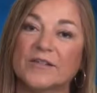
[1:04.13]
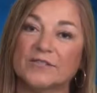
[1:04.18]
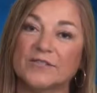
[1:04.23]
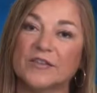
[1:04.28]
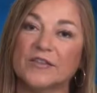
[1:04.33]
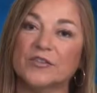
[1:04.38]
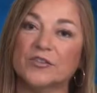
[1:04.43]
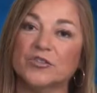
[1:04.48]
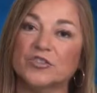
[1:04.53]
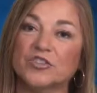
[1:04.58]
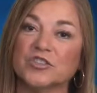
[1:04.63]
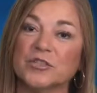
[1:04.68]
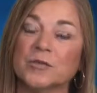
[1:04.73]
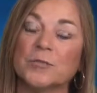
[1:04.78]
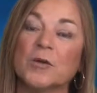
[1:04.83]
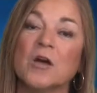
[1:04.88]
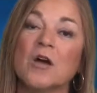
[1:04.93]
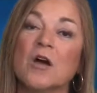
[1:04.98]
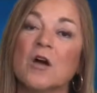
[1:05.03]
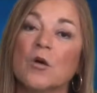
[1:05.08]
have
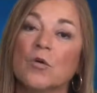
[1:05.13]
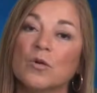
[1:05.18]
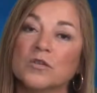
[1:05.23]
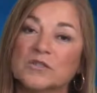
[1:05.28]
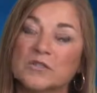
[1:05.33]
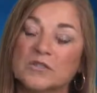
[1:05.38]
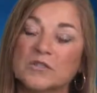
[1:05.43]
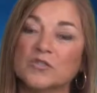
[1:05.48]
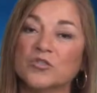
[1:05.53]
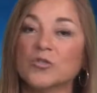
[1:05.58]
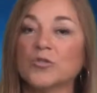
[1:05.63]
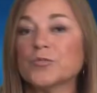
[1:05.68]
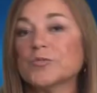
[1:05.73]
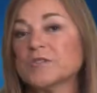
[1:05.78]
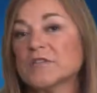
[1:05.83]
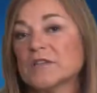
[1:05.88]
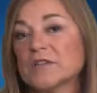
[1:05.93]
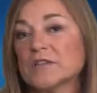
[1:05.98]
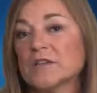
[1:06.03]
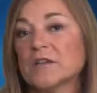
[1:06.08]
leadership? Was it the
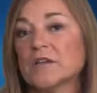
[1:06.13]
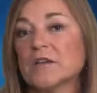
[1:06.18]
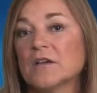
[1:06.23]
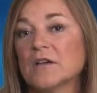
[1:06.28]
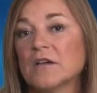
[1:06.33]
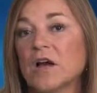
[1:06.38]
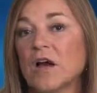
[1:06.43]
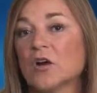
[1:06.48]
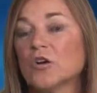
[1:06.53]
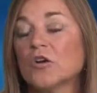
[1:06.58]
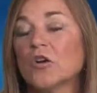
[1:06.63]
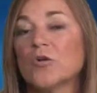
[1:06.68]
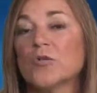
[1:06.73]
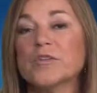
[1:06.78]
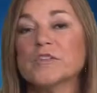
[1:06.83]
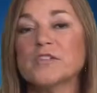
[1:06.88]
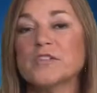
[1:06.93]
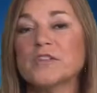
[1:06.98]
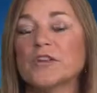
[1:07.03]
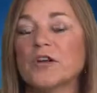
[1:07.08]
troops that are
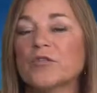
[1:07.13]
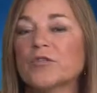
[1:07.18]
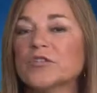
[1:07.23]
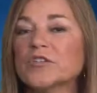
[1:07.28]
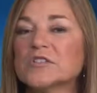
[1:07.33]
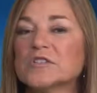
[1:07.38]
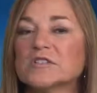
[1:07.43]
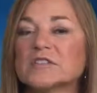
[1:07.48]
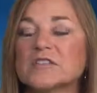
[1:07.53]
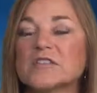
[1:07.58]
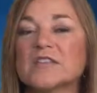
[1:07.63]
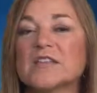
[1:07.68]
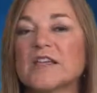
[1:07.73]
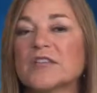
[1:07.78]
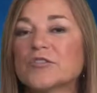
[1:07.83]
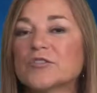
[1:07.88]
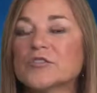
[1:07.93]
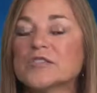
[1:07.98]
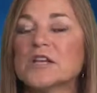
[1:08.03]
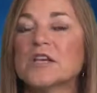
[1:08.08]
going to the
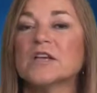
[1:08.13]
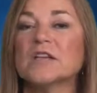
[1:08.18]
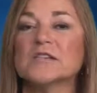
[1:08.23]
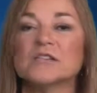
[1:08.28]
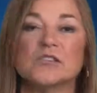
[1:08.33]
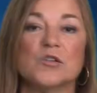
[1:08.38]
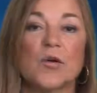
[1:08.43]
other side?